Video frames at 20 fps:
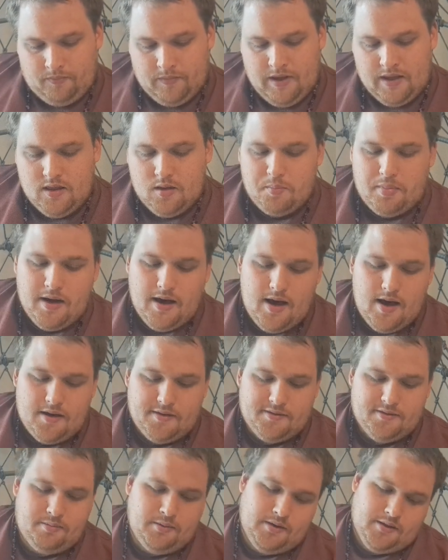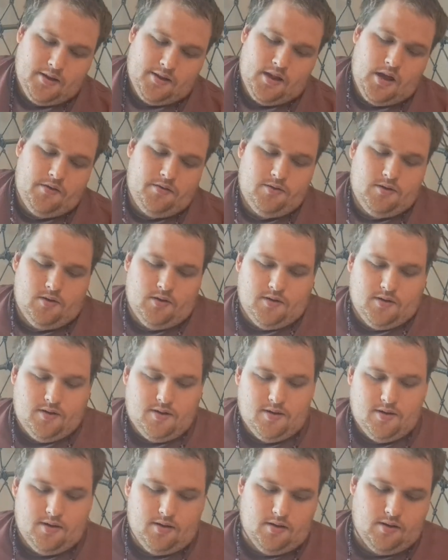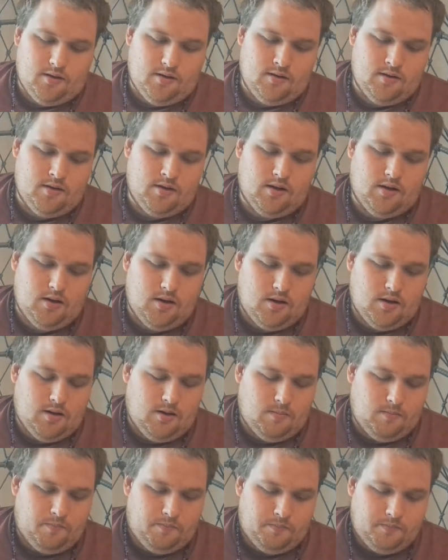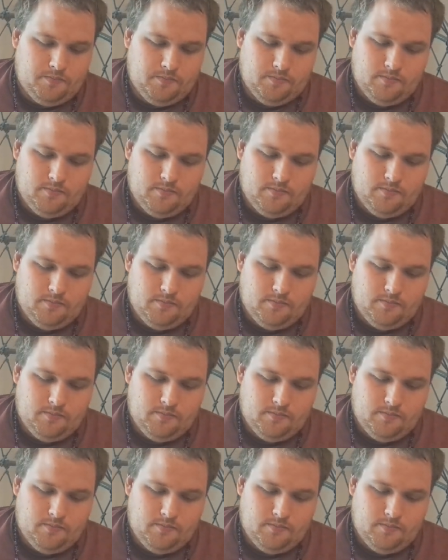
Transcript: In the past, we get the Lovers. Strong